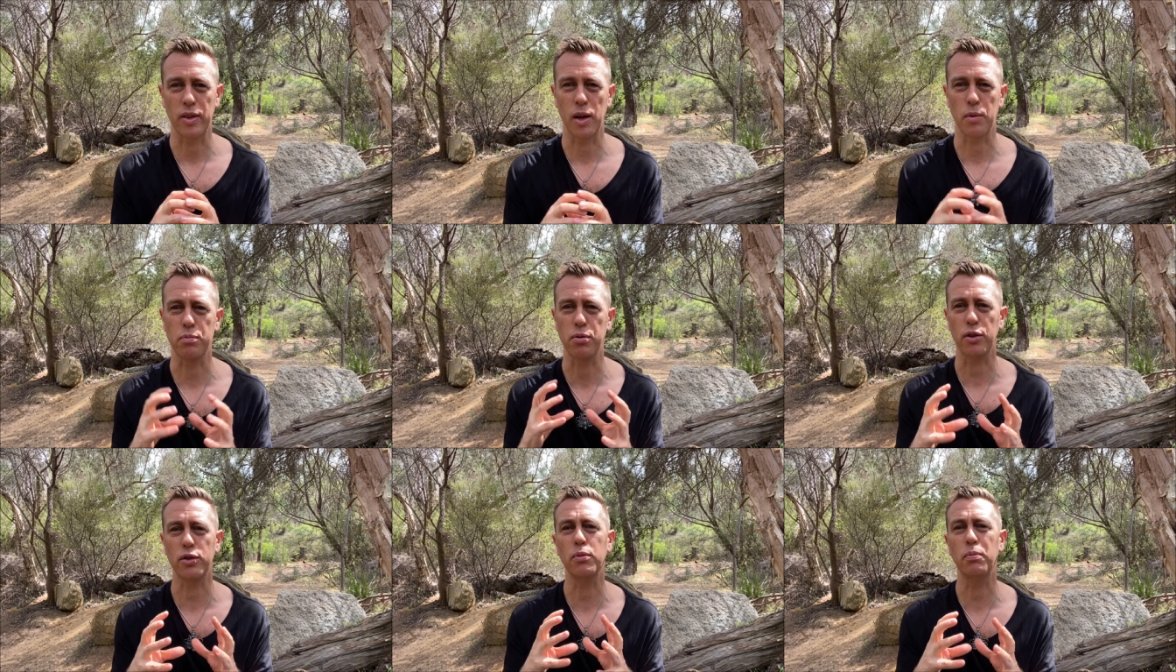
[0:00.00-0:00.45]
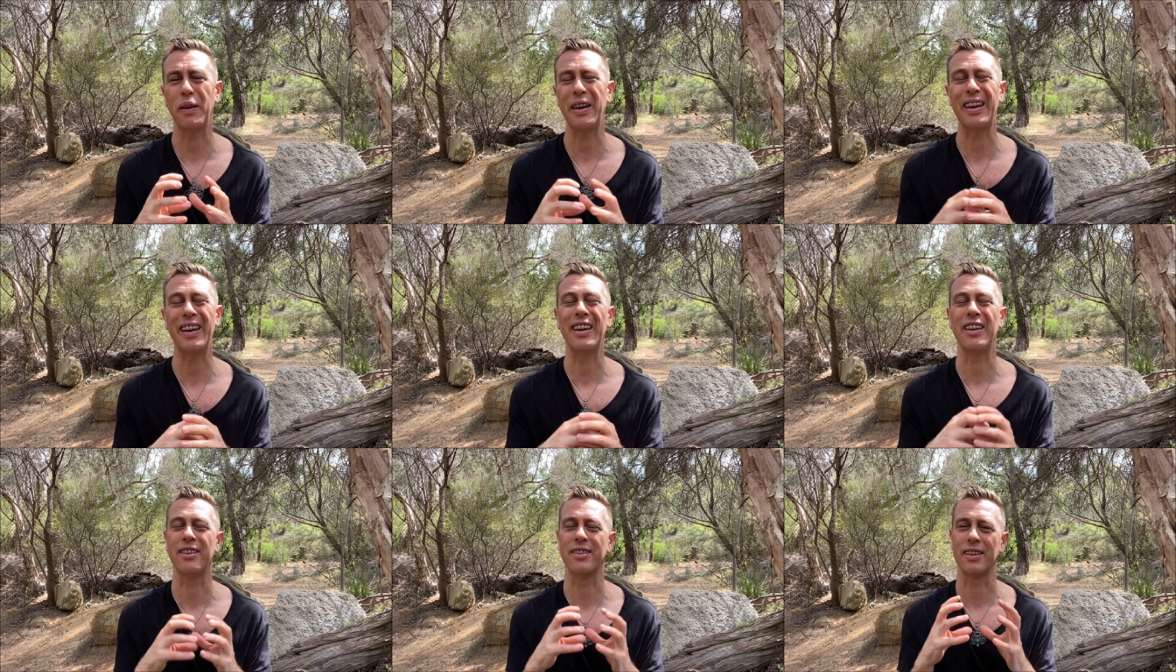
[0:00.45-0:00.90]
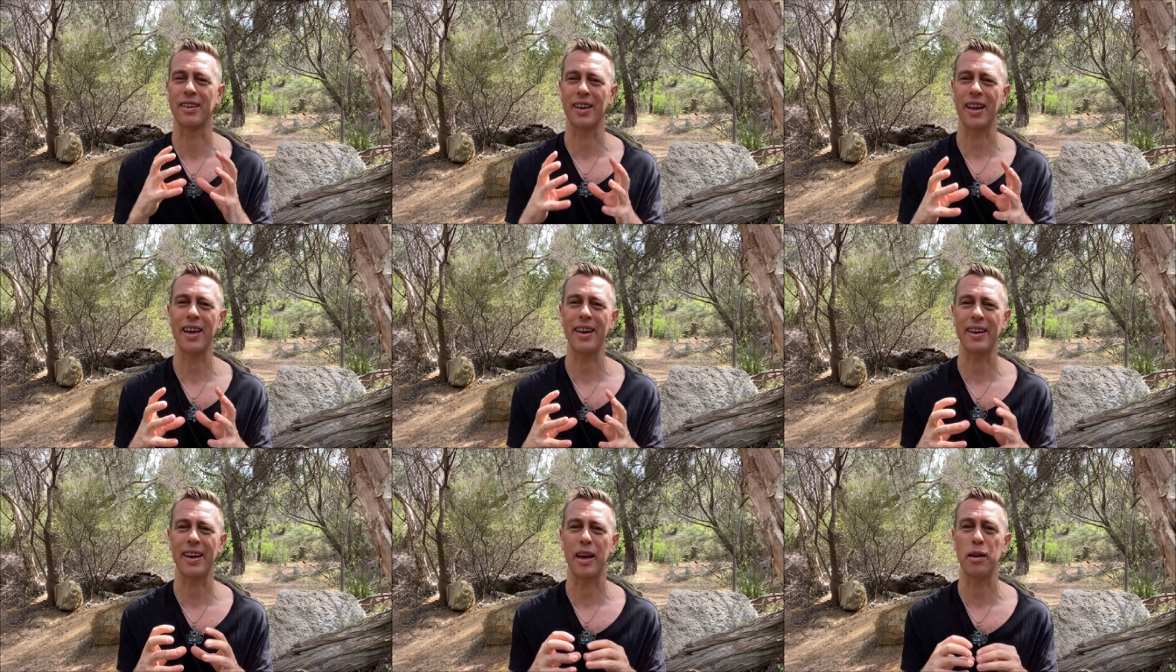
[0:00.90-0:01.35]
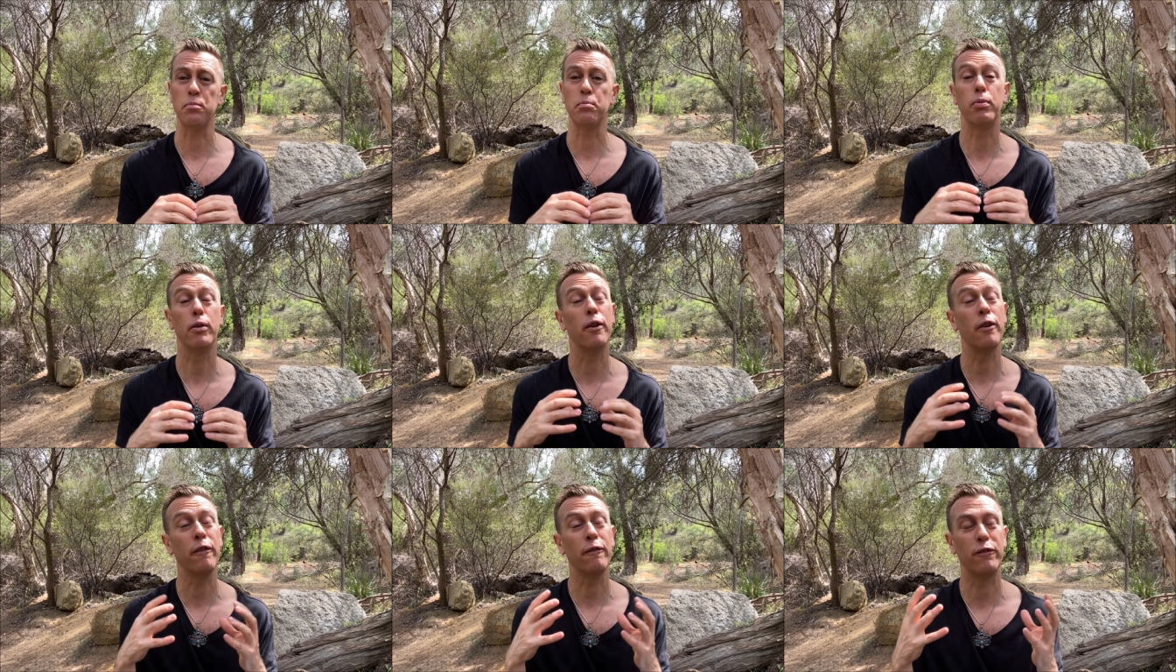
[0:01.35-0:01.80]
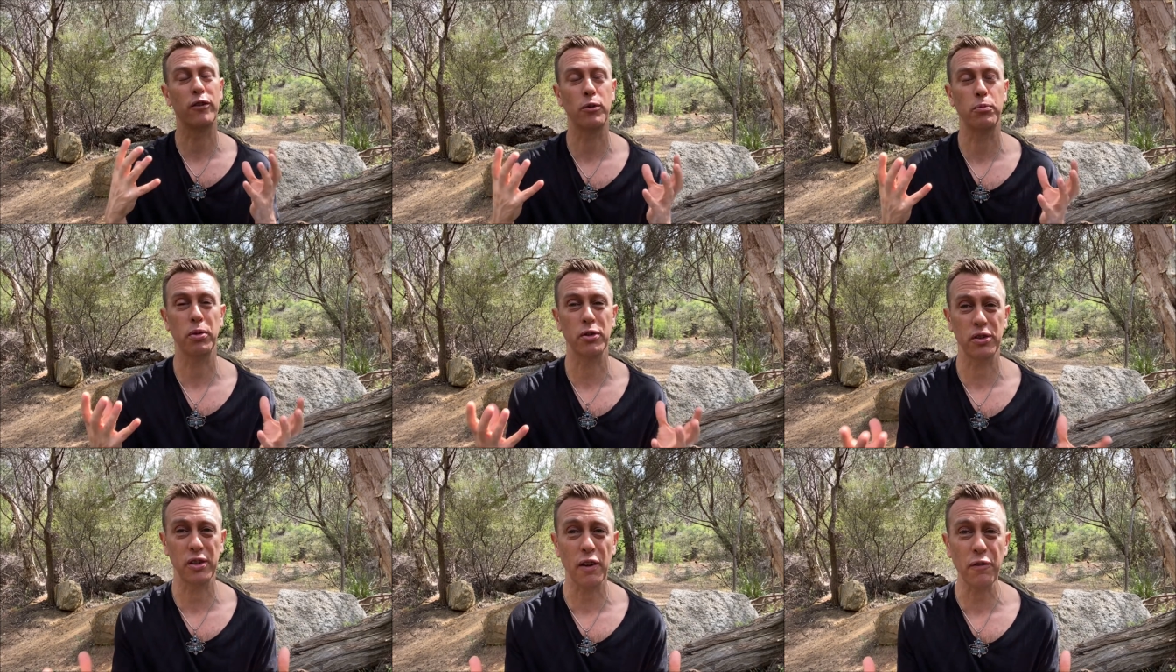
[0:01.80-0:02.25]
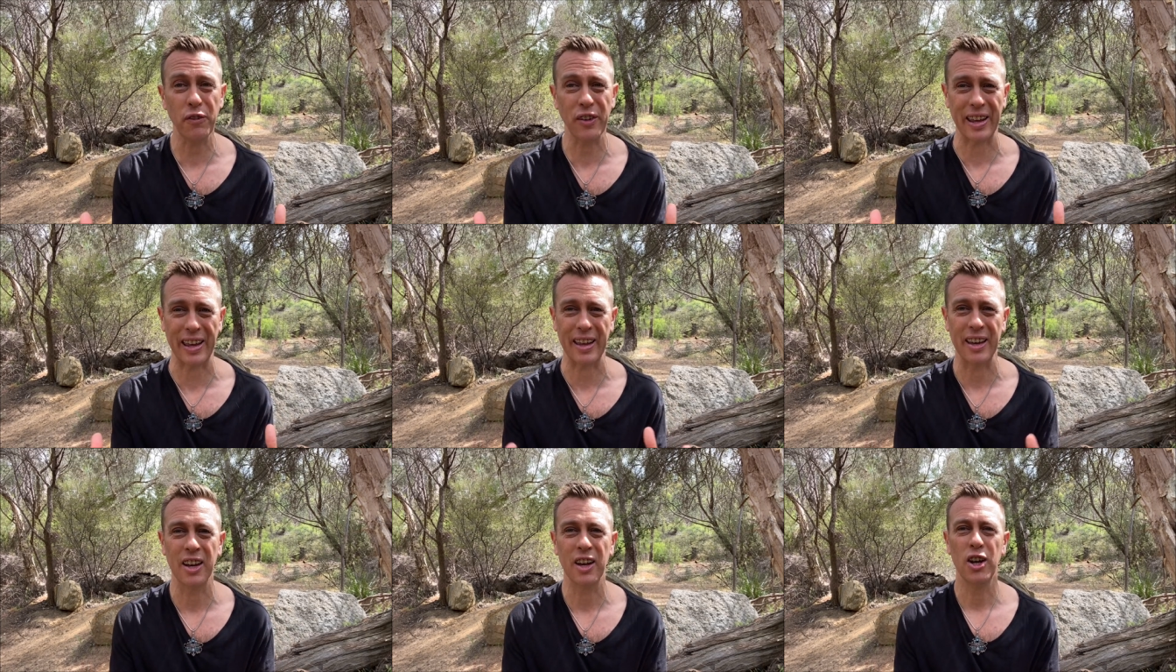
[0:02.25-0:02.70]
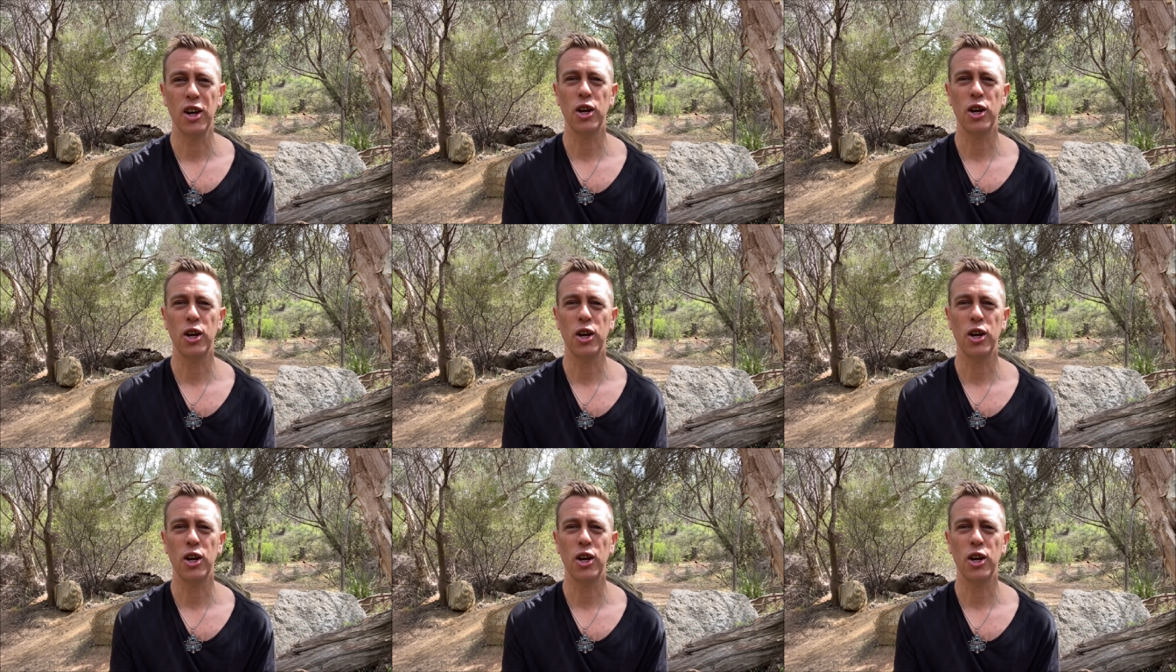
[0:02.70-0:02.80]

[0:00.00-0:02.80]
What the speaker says: Now, Proserpina is the Latin name for Persephone,